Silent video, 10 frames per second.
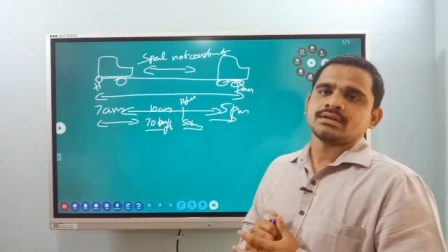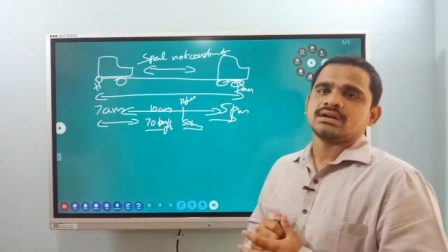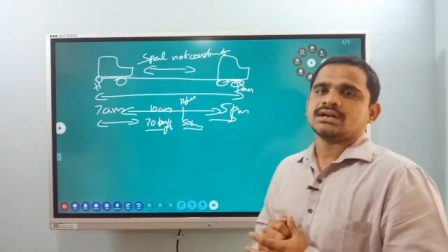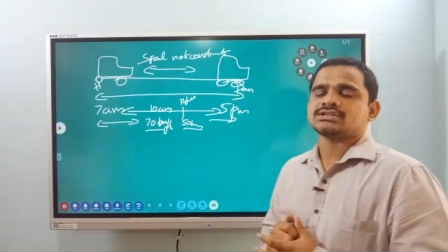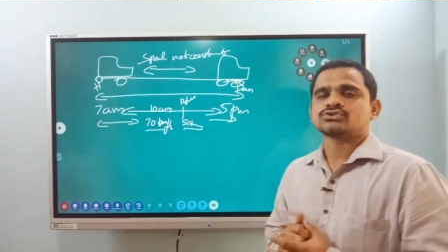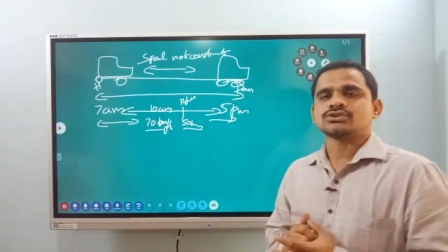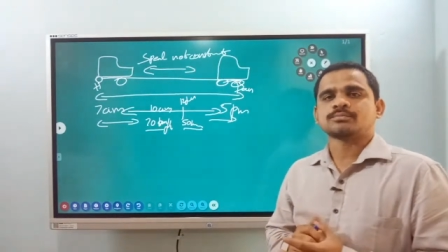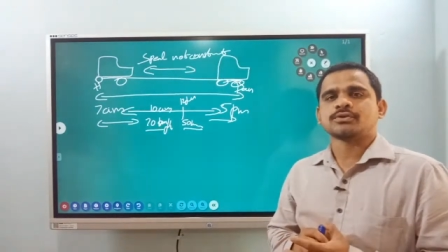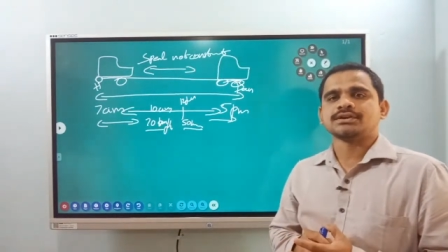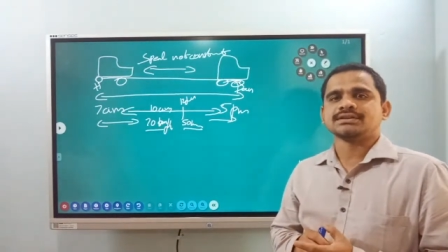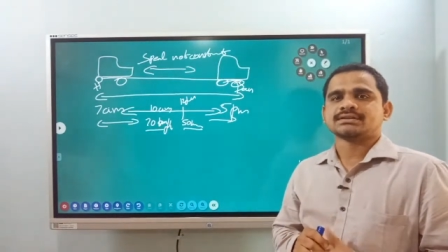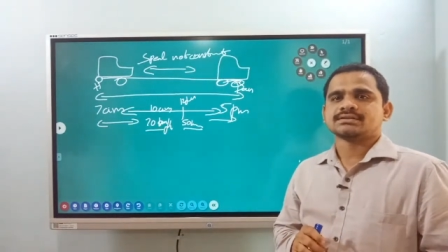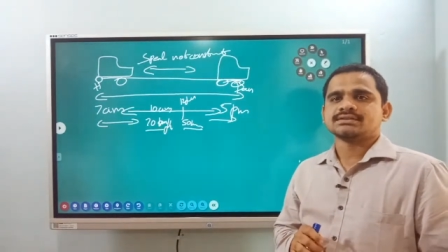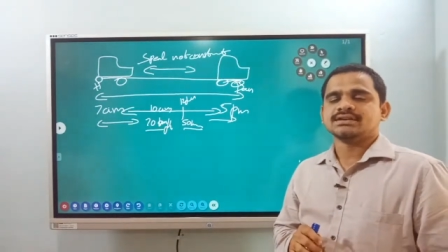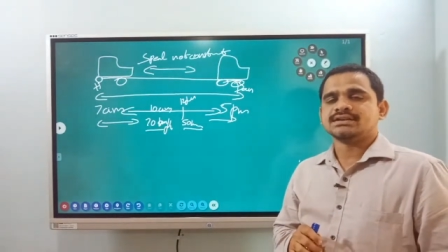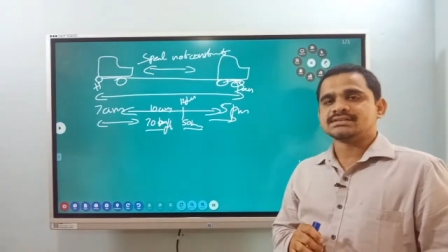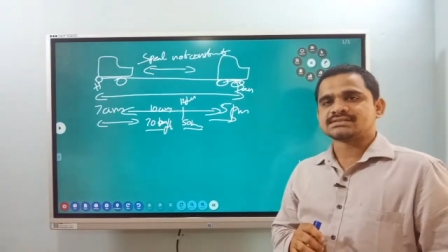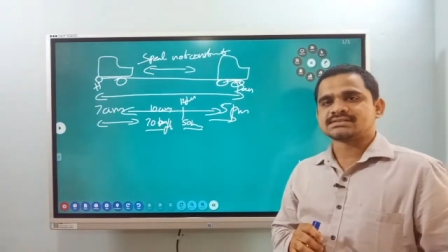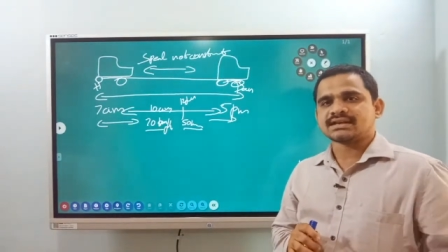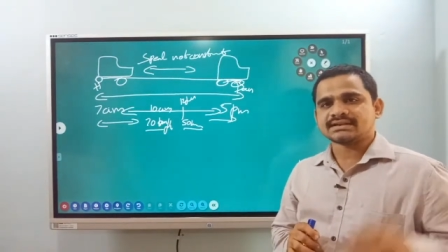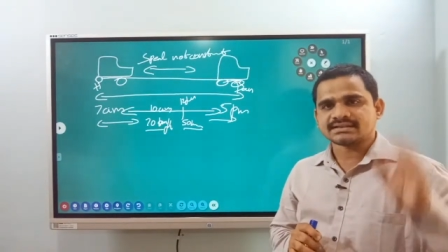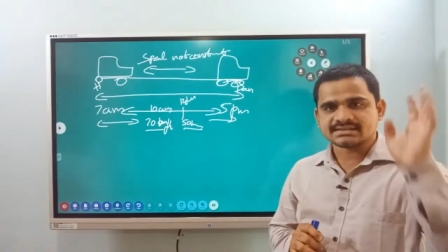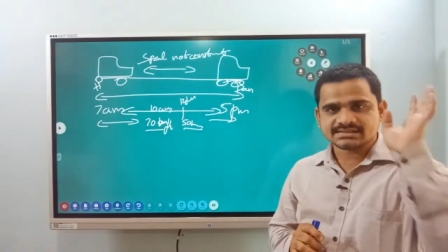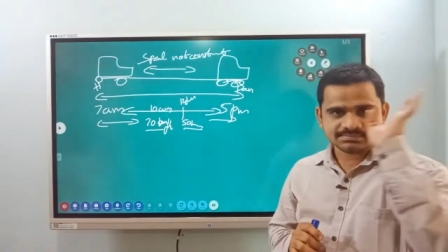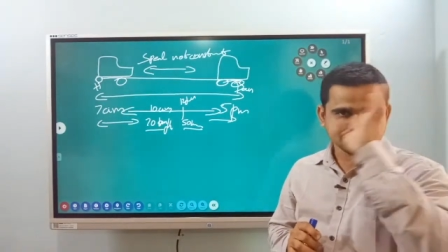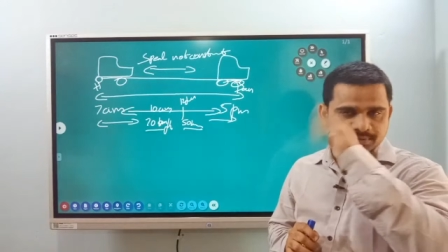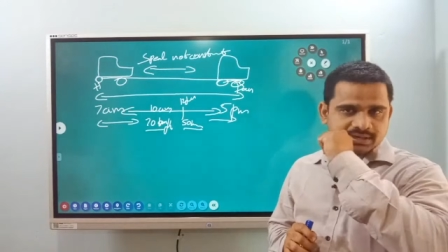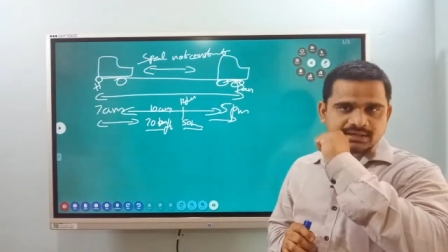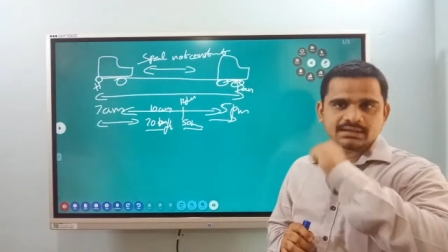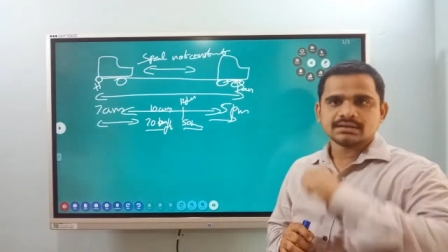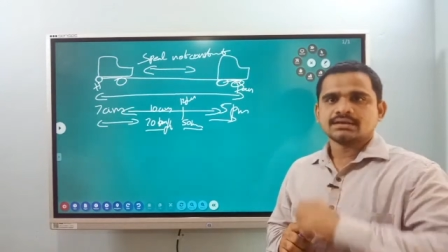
Understood your point here? Instantaneous speed.